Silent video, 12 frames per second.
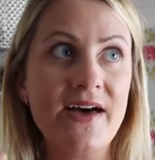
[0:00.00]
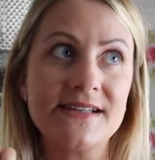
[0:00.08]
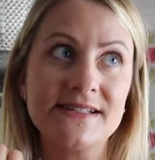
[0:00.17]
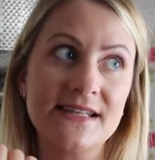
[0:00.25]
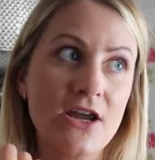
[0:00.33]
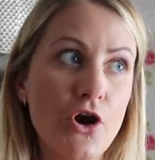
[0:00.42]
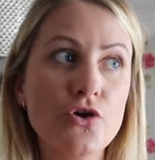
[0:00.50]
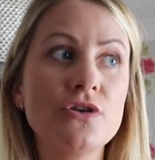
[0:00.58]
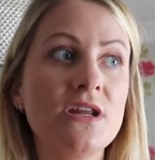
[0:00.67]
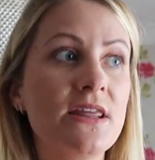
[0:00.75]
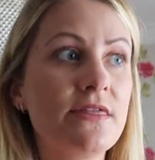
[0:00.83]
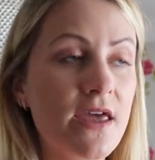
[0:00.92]
that's the
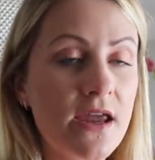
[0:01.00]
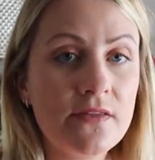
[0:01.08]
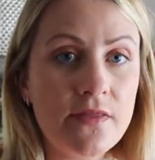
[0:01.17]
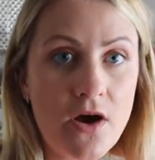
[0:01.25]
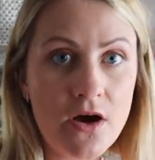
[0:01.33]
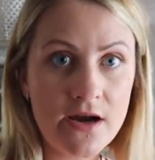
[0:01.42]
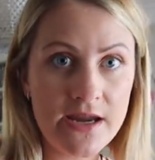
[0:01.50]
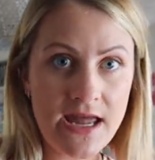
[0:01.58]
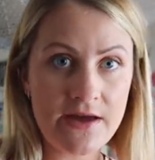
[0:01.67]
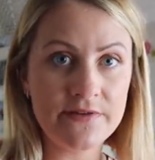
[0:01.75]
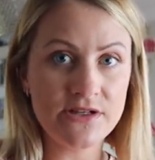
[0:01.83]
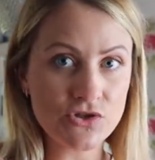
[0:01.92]
only thing that I
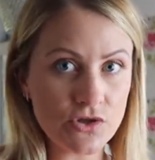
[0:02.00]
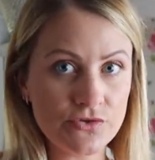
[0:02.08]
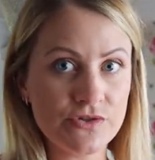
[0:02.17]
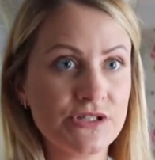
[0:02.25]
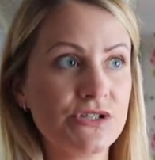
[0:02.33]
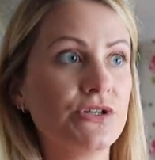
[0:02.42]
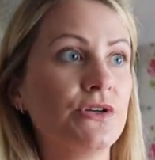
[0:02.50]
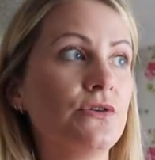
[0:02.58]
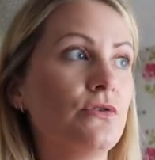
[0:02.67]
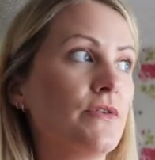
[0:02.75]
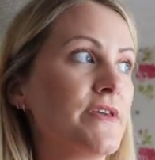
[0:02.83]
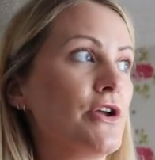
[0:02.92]
have an intolerance to,
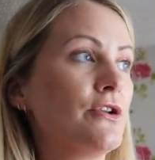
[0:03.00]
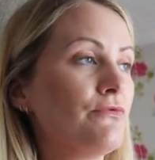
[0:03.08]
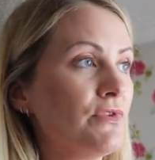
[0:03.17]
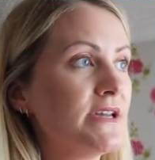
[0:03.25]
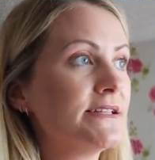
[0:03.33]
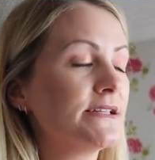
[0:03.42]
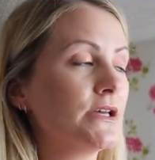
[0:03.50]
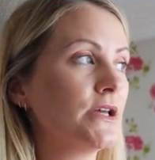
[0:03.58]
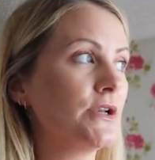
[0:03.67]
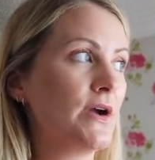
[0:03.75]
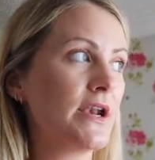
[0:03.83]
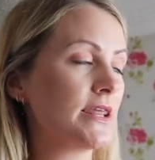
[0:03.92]
or the only
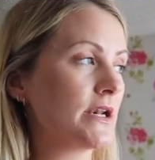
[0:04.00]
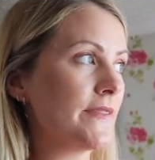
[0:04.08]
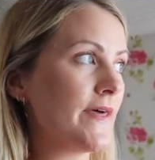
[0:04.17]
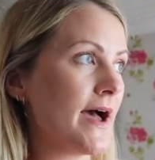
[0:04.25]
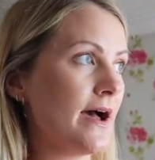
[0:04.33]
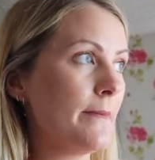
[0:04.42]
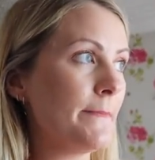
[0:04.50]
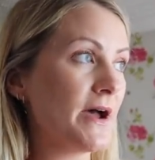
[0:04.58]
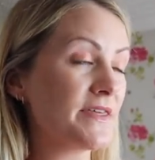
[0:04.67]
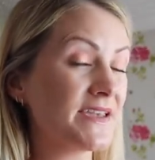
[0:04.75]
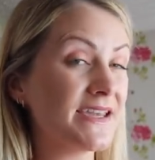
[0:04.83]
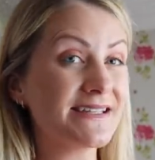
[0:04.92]
reason or anything like that, but
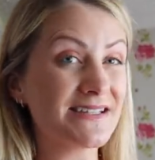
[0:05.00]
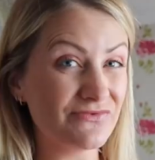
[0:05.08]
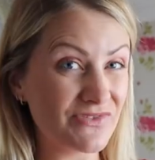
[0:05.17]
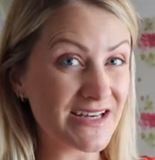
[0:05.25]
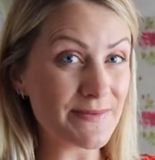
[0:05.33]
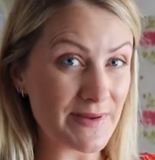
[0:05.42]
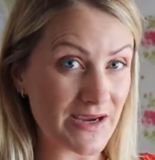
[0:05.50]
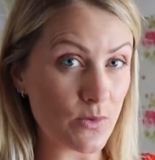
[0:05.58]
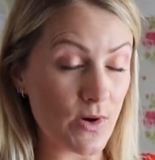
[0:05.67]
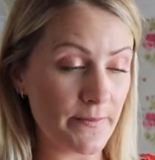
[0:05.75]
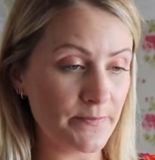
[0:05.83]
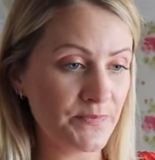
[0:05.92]
I think it's a really big
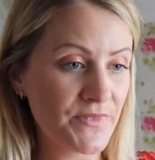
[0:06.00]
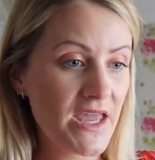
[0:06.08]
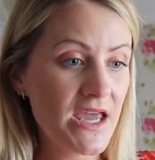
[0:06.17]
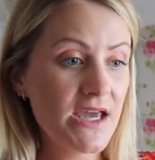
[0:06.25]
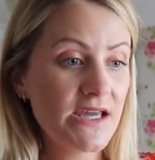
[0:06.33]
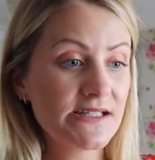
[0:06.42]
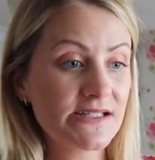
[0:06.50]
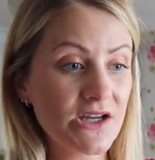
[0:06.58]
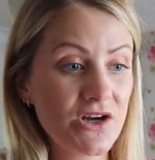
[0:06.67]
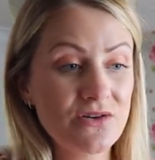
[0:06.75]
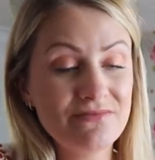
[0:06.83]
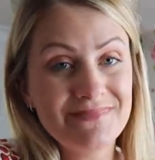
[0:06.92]
one.
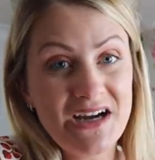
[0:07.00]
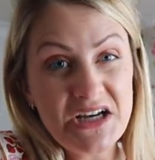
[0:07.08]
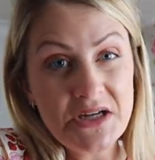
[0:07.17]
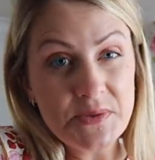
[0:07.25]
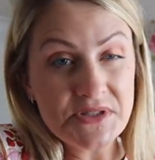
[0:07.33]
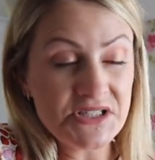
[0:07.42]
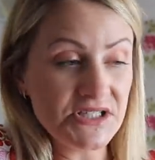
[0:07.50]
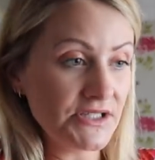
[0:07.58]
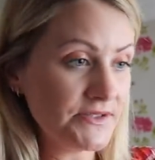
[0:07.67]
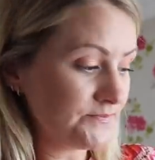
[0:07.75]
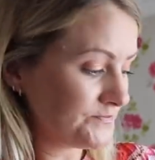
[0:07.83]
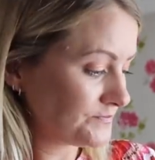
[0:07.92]
So I know what to
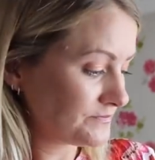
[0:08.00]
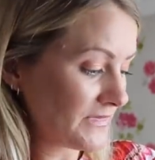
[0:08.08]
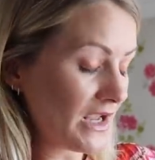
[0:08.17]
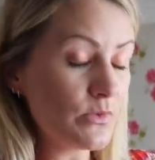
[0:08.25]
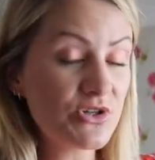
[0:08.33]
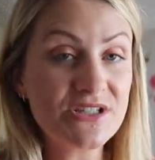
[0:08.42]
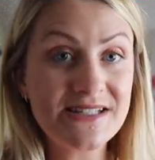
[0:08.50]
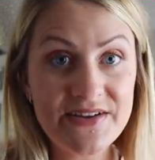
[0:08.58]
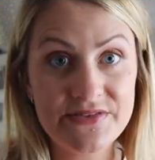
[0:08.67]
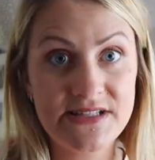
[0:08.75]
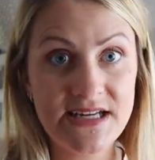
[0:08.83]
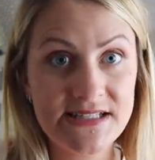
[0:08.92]
do, which is
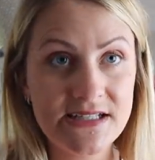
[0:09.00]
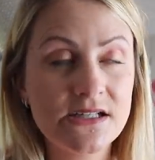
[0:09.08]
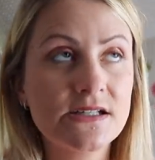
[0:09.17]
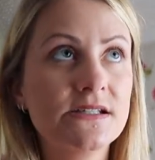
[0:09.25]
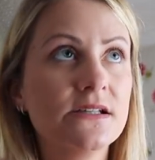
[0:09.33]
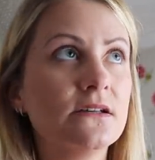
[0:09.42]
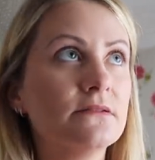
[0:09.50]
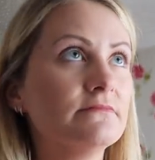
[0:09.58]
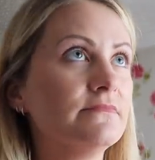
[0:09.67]
devastating because